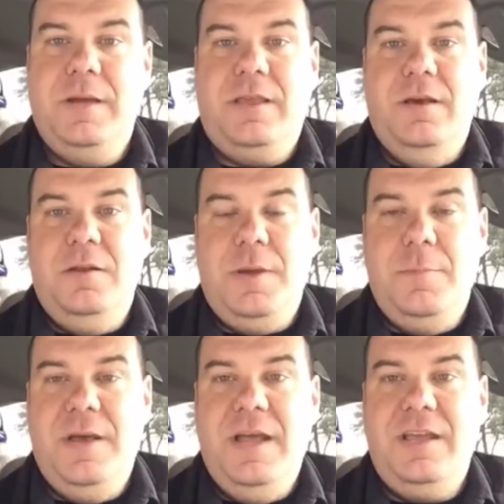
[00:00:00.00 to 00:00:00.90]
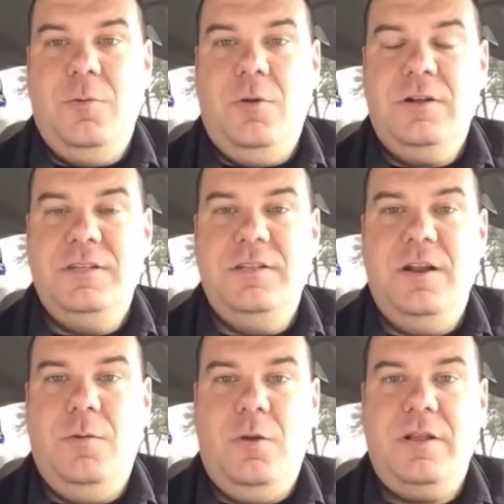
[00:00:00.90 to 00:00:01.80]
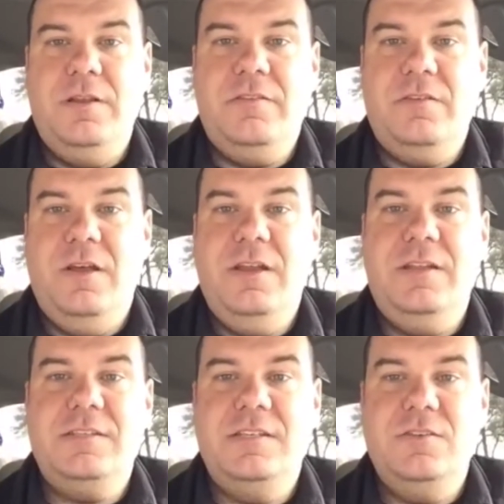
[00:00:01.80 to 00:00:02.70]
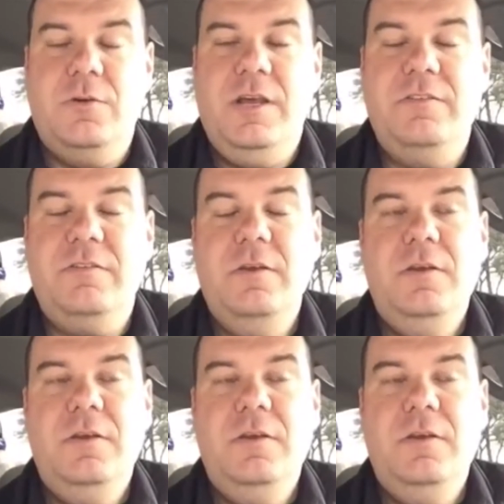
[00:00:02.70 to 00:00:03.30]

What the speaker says: gun in my bag, and I walked in there, and I walked into the sign, and it says no guns.